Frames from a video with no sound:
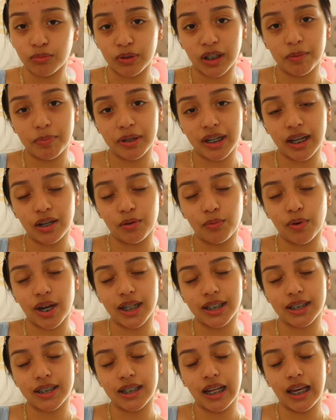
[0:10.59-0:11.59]
I'm going to be getting
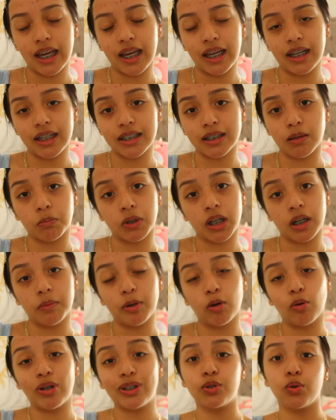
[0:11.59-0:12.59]
ready today because I'm going to
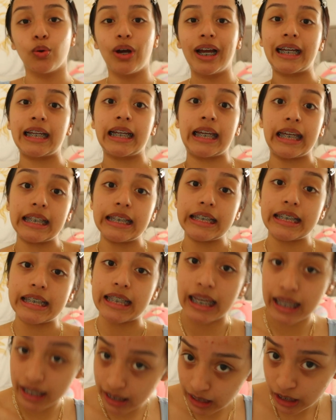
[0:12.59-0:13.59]
be going to a
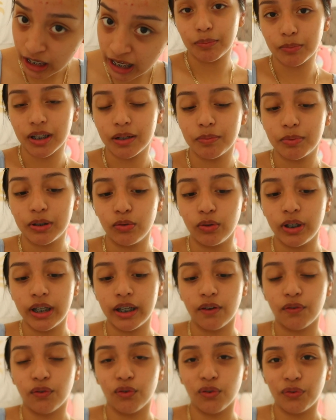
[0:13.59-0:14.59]
Quince. I'm going to be
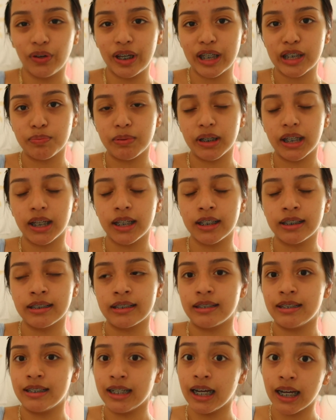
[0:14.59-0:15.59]
doing a full face
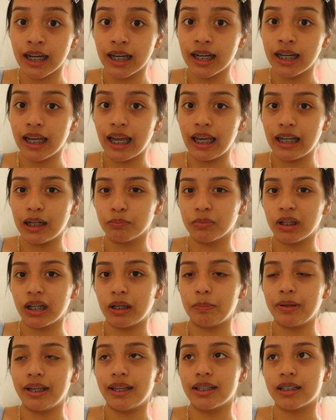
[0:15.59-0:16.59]
because duh. And I'm going
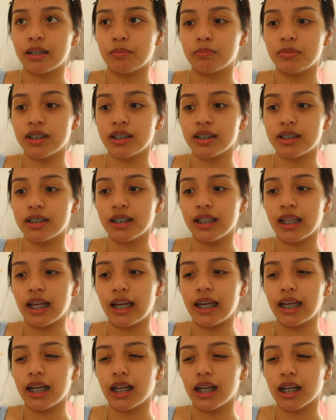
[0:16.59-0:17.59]
to be attempting to
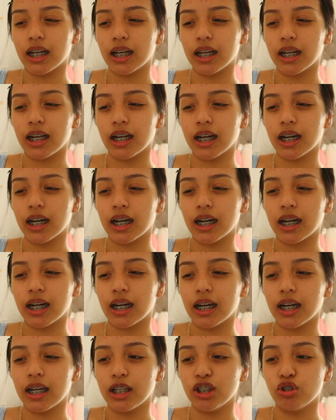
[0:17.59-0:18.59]
like
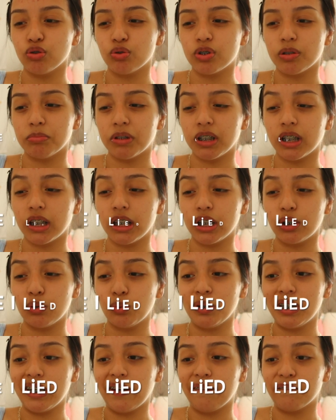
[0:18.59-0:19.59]
do something a
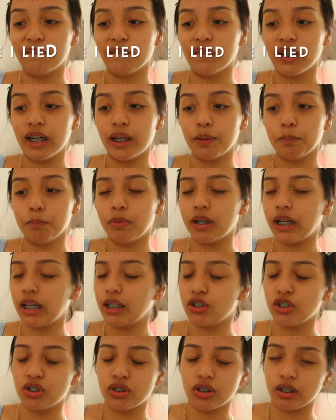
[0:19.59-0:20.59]
little different. But I
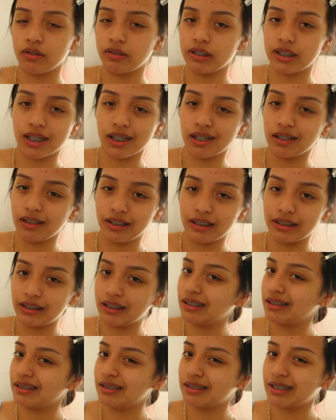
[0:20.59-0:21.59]
just know it's going to look
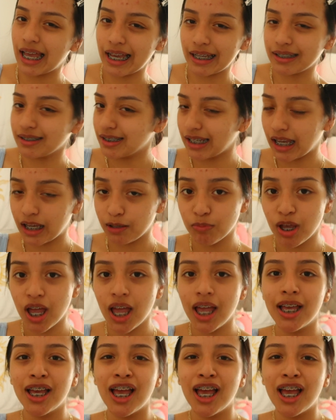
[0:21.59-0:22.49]
the exact same.